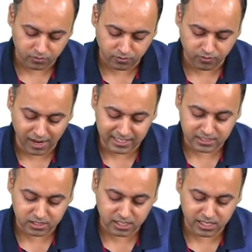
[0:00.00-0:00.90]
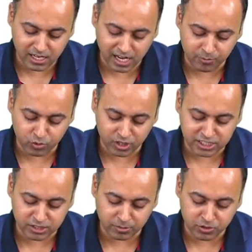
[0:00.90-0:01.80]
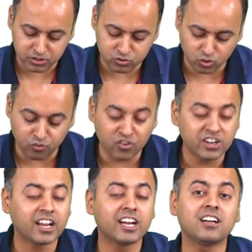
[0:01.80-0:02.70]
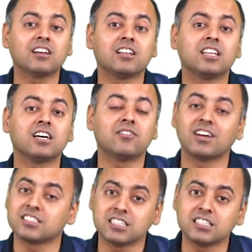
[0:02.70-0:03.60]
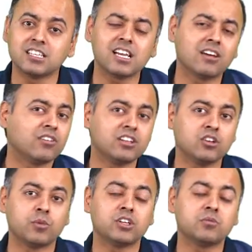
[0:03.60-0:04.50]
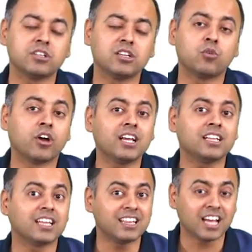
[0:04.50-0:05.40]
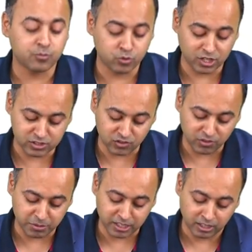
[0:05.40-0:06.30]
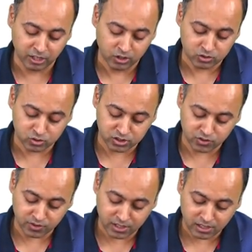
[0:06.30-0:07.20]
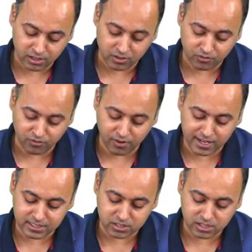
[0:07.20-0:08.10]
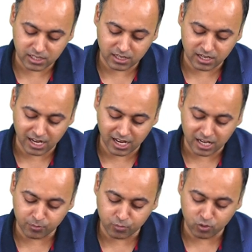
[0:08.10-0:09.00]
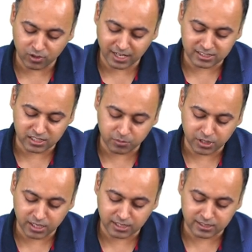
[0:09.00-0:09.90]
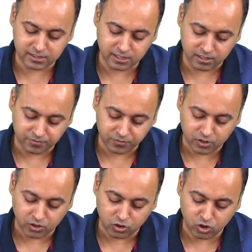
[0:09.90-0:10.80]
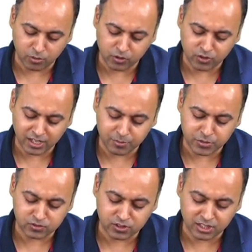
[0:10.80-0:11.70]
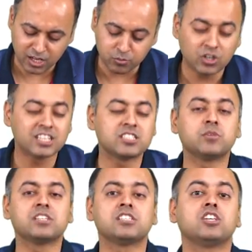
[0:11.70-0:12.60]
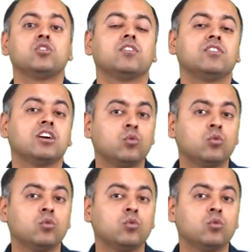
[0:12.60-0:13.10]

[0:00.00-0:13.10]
fasting hypoglycemia means overnight the fasting is there, and when you measure in the morning, then the hypoglycemia will be there. So, severe fasting hypoglycemia is there. Normally, what happens when the hypoglycemia is there, you give the